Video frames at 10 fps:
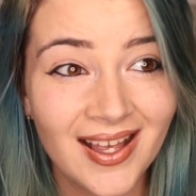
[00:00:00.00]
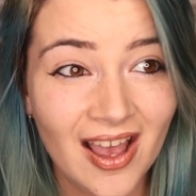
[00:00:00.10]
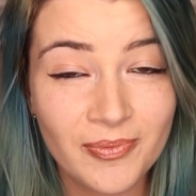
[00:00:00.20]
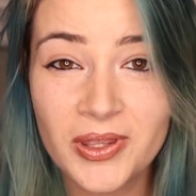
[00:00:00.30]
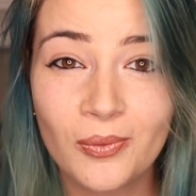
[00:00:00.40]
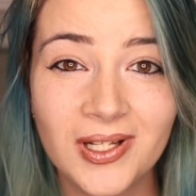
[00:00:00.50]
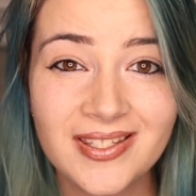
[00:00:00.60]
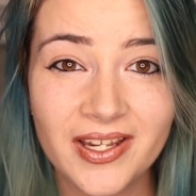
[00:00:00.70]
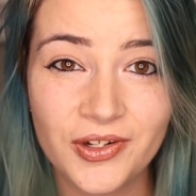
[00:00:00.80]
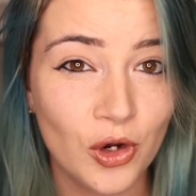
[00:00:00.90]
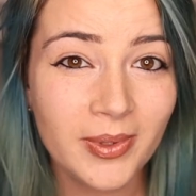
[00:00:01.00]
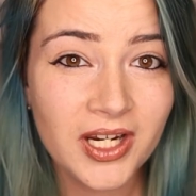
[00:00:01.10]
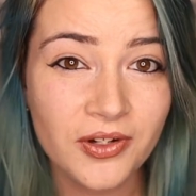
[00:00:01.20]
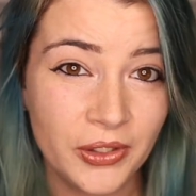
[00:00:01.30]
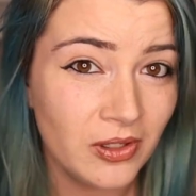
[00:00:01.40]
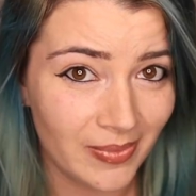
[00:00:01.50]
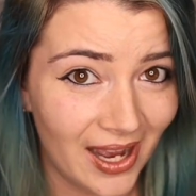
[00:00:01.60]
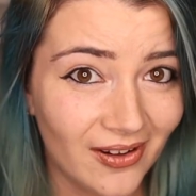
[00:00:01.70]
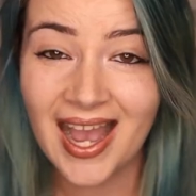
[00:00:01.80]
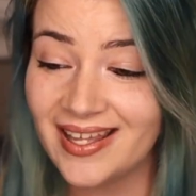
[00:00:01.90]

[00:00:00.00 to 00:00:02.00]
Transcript: have been the ones that nobody knew about.